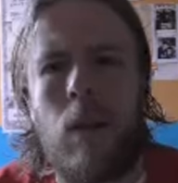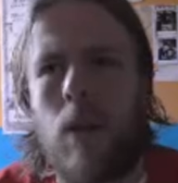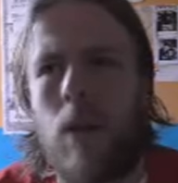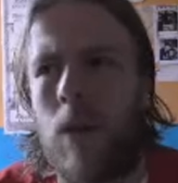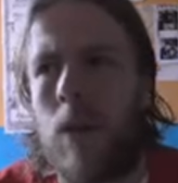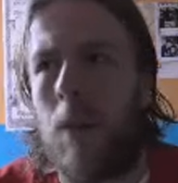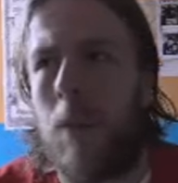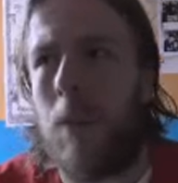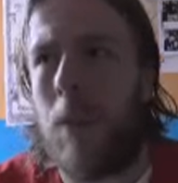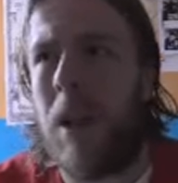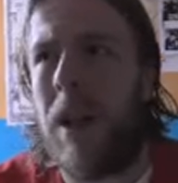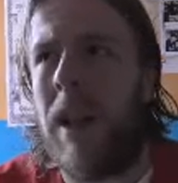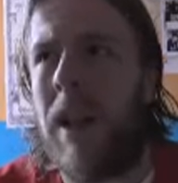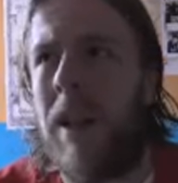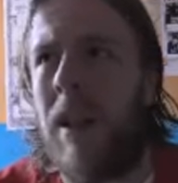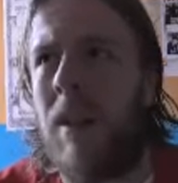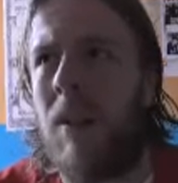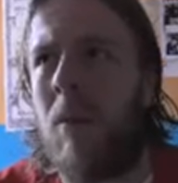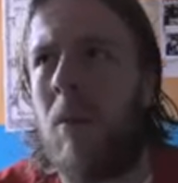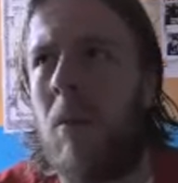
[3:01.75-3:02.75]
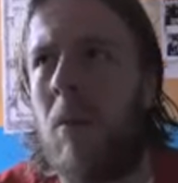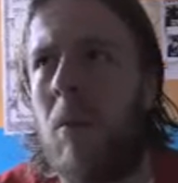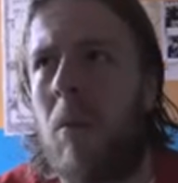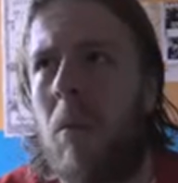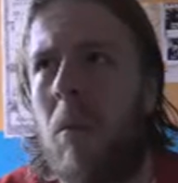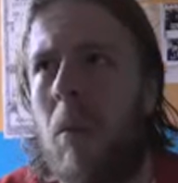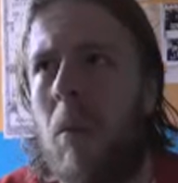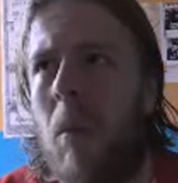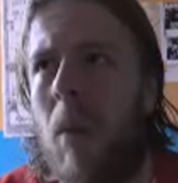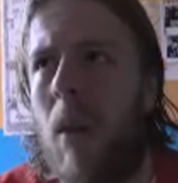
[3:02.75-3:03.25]
Doctor being
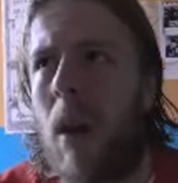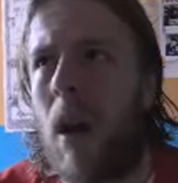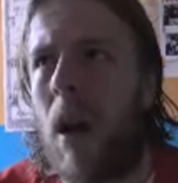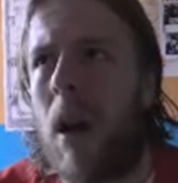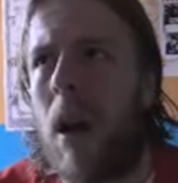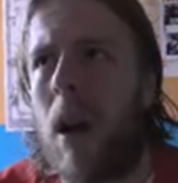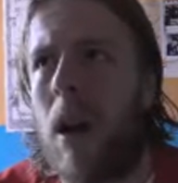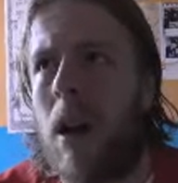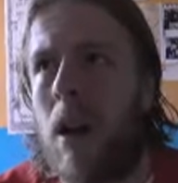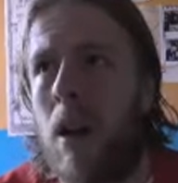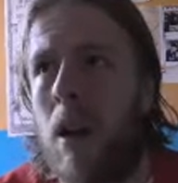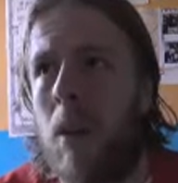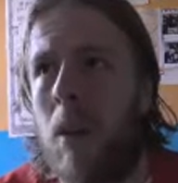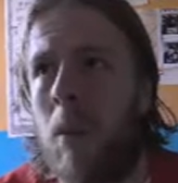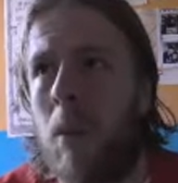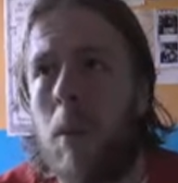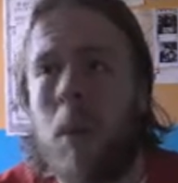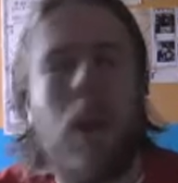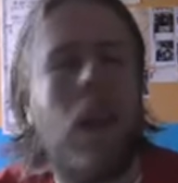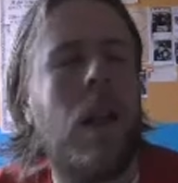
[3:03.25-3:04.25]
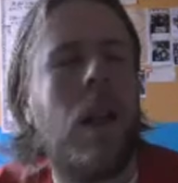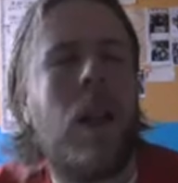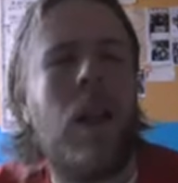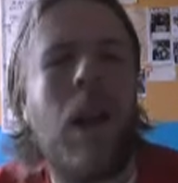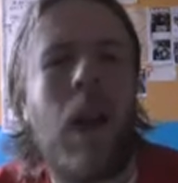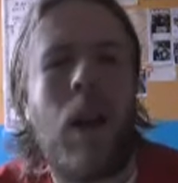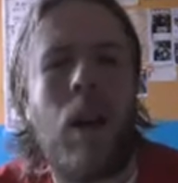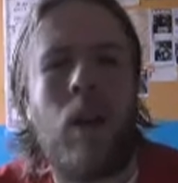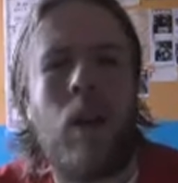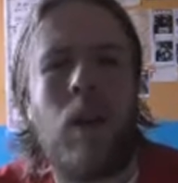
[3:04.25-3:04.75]

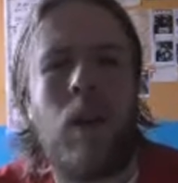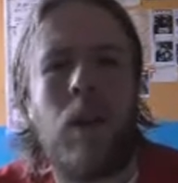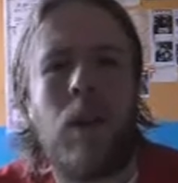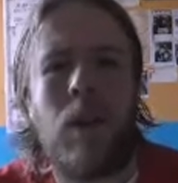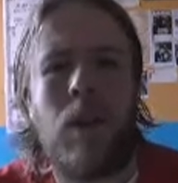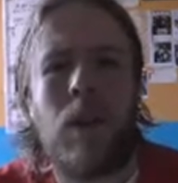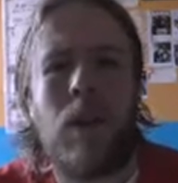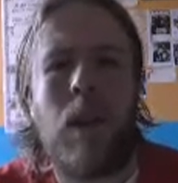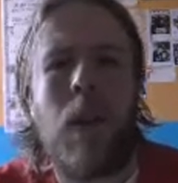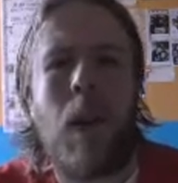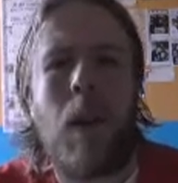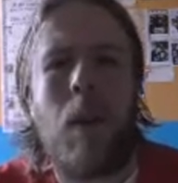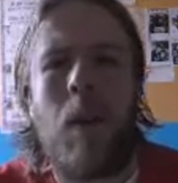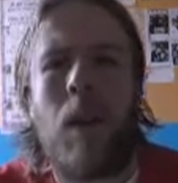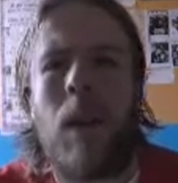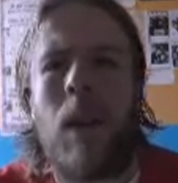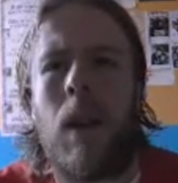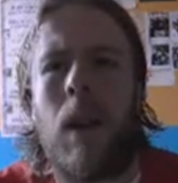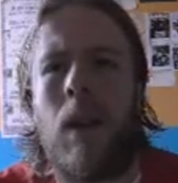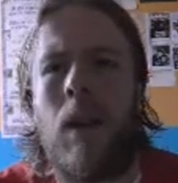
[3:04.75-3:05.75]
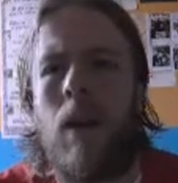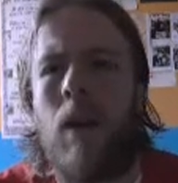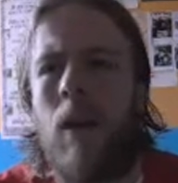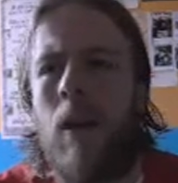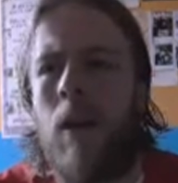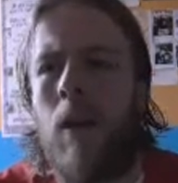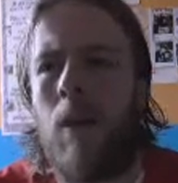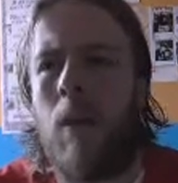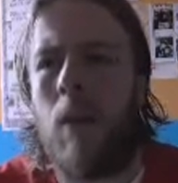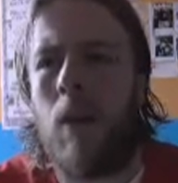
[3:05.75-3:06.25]
completely out of his depth in
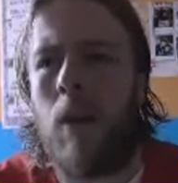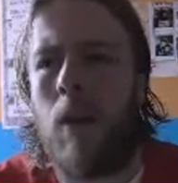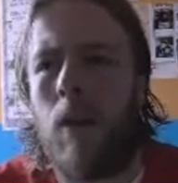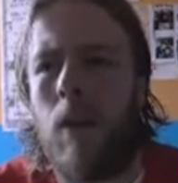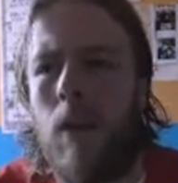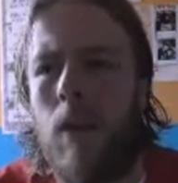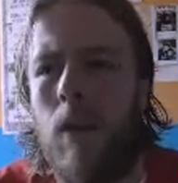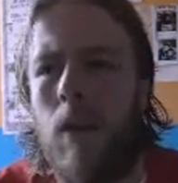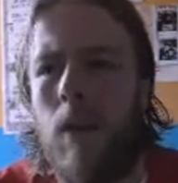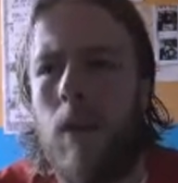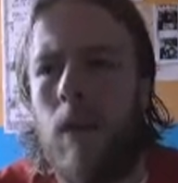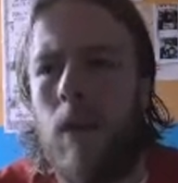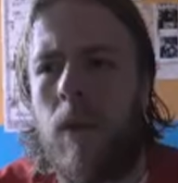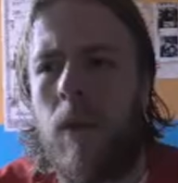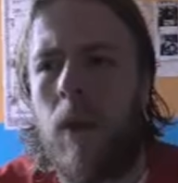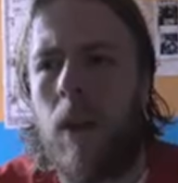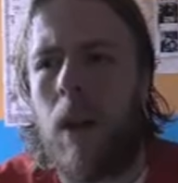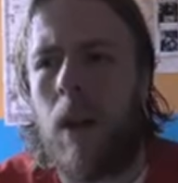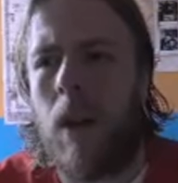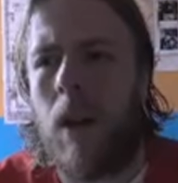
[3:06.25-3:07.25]
terms of